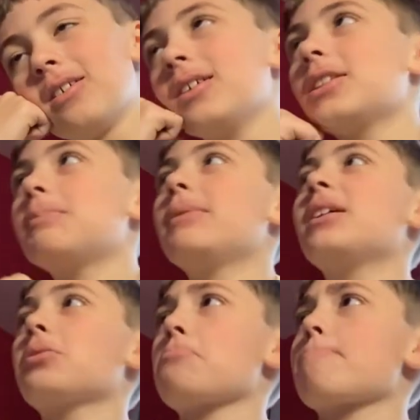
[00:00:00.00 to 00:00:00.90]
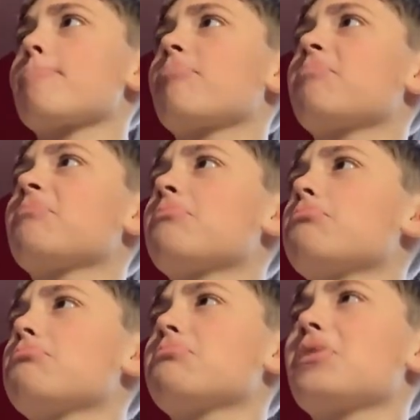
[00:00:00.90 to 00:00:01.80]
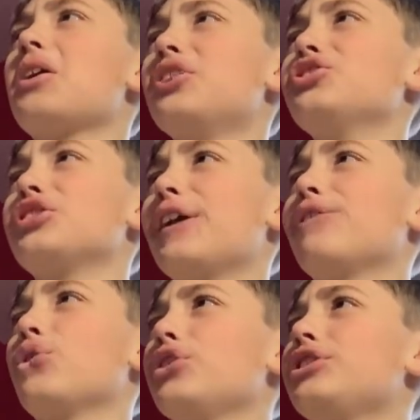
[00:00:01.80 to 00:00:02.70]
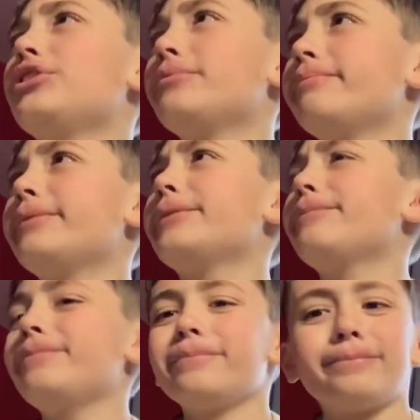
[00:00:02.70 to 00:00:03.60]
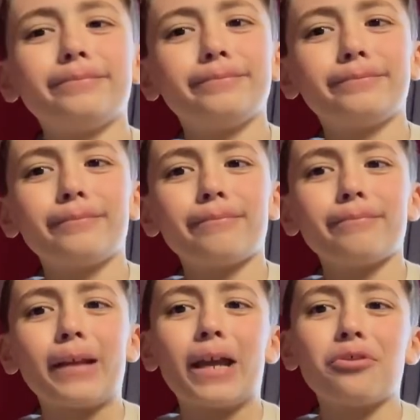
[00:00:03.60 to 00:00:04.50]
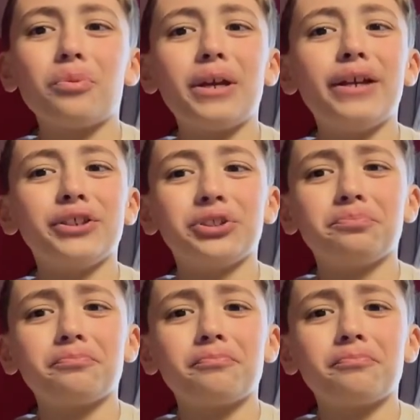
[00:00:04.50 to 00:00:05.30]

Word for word: It's been a journey of sorts, but three years.